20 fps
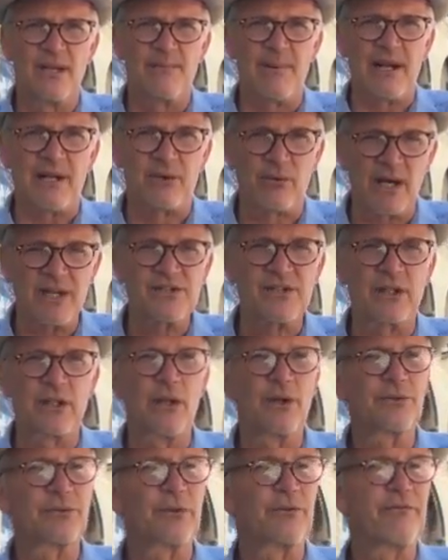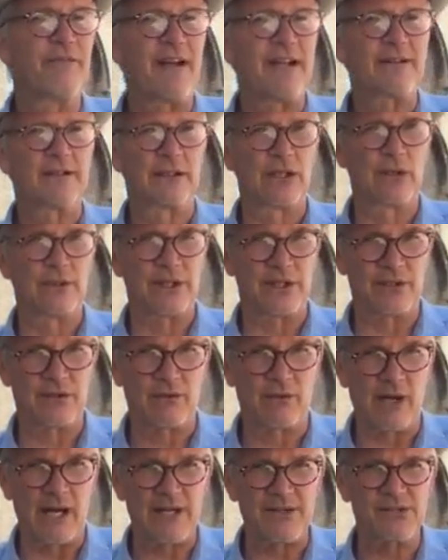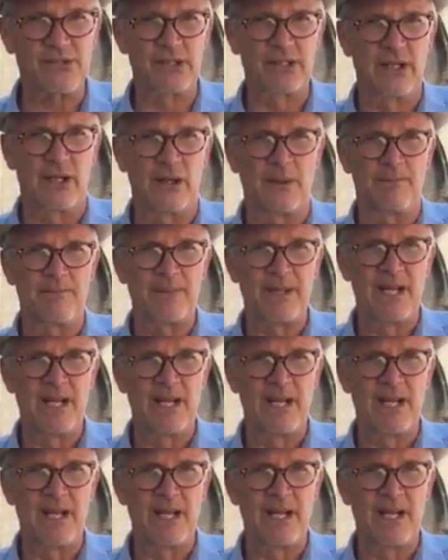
by grace alone, through faith alone, in Christ alone?